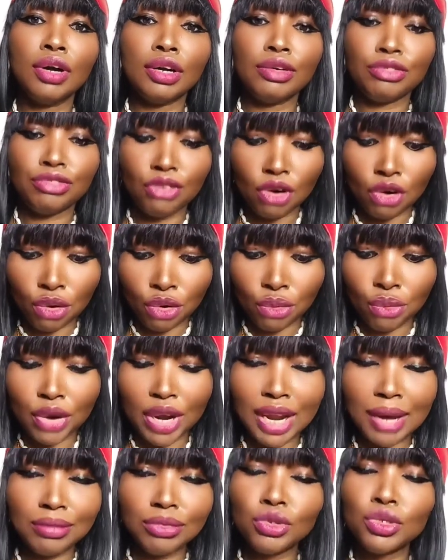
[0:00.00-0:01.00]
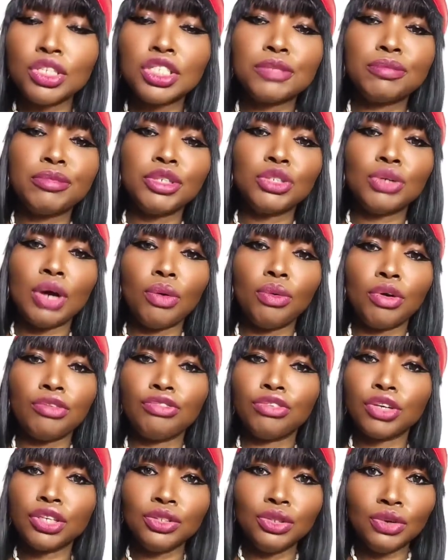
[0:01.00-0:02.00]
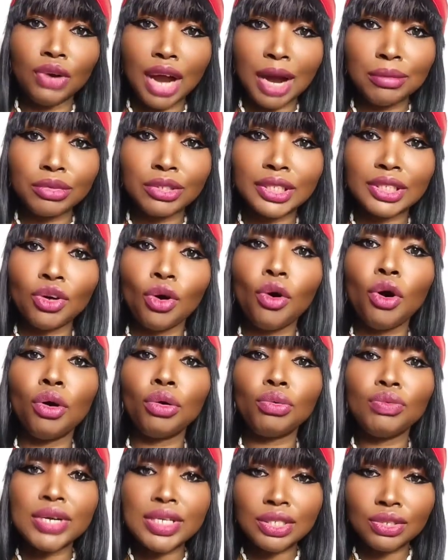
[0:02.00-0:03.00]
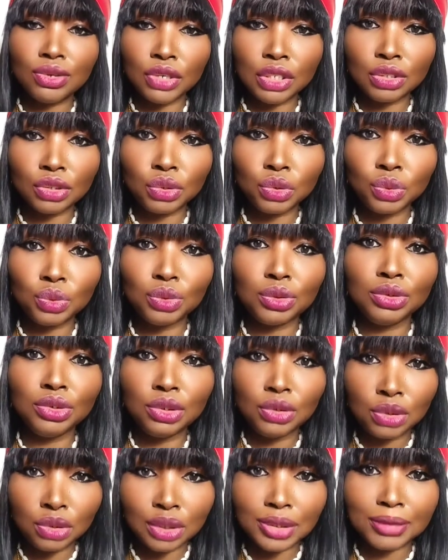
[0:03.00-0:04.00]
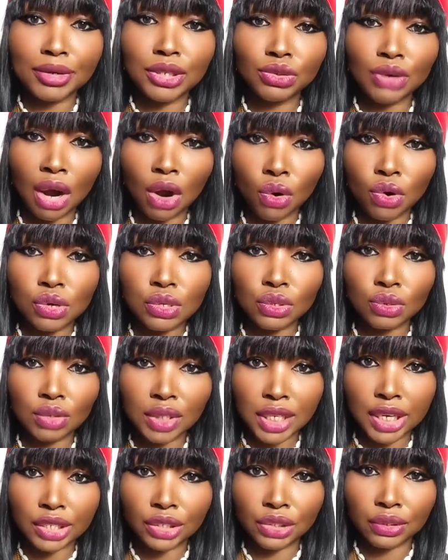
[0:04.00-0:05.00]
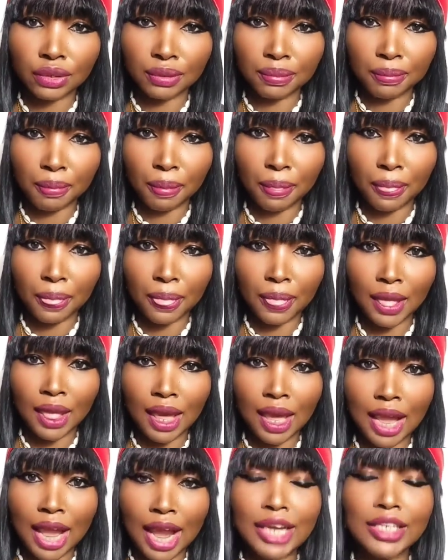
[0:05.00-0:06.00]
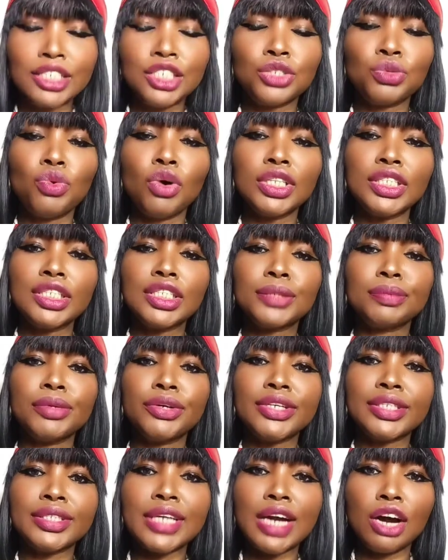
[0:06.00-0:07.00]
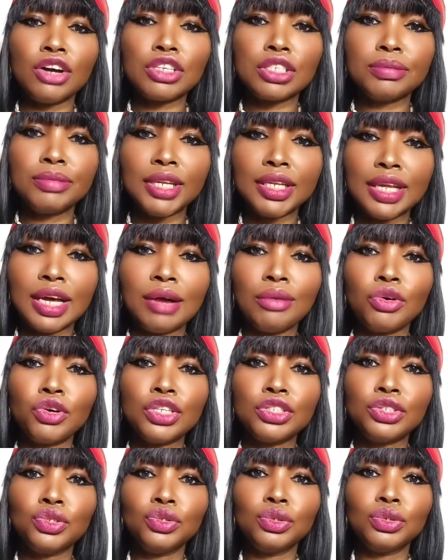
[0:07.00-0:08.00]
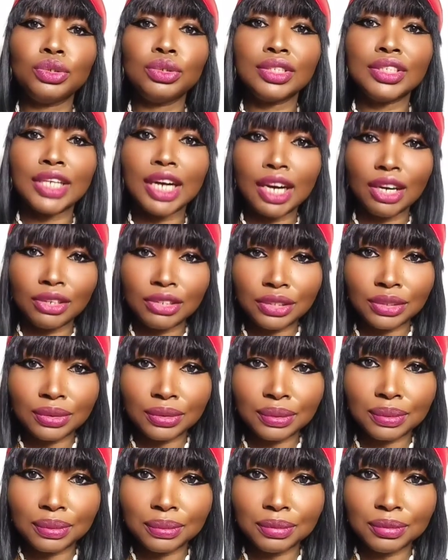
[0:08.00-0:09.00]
for when I'm doing spiritual work for you. No, I'm always going to do new spiritual consultation. And it's what the Spirit tells me that I'm going to tell you.